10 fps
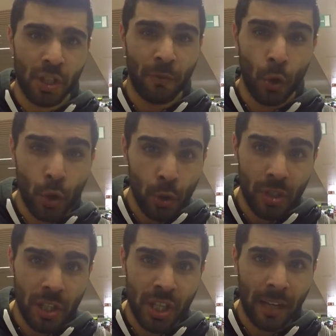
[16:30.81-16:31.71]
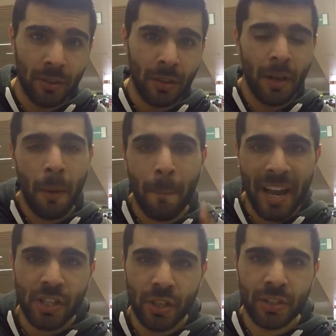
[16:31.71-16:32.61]
If you're new to the channel,
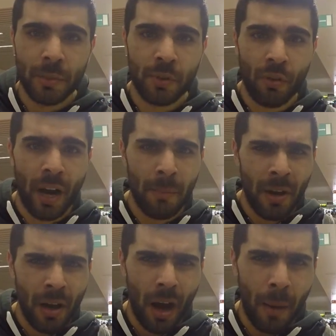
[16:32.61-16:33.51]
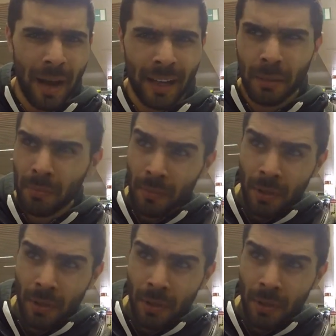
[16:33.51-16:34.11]
make sure you subscribe. I'm Adam,